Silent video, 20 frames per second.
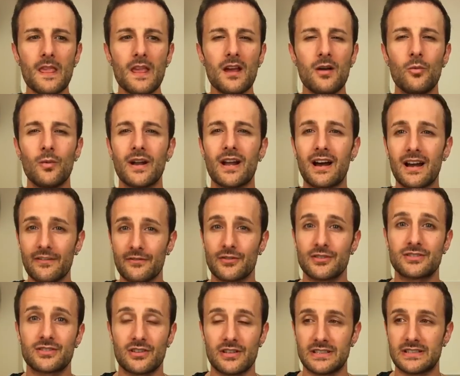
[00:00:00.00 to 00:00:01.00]
when I
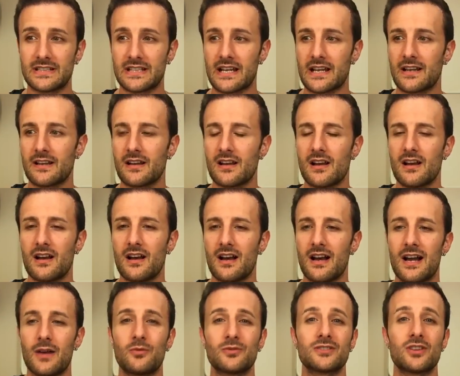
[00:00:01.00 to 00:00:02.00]
first started singing,
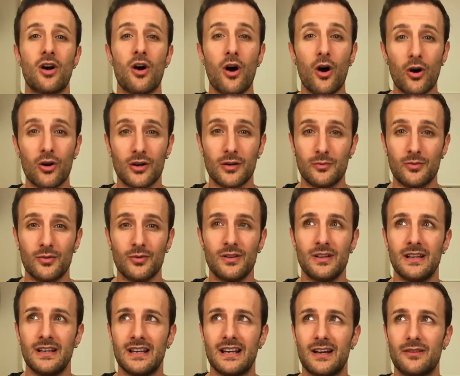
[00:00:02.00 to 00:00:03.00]
I was horrible.
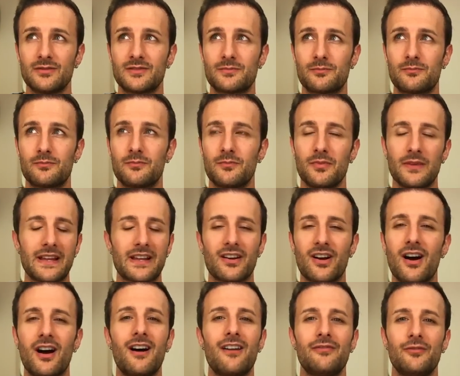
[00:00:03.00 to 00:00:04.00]
I was like
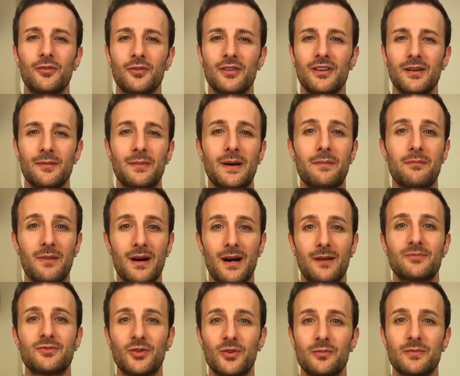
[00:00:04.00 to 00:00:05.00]
awful. My
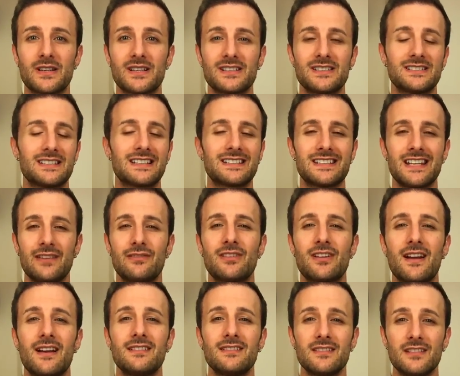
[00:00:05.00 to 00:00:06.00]
mom told me, she's like, David,
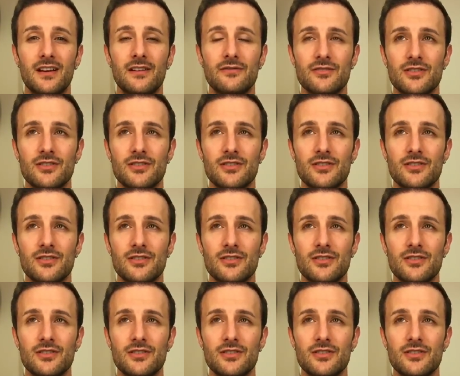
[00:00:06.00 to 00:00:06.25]
I love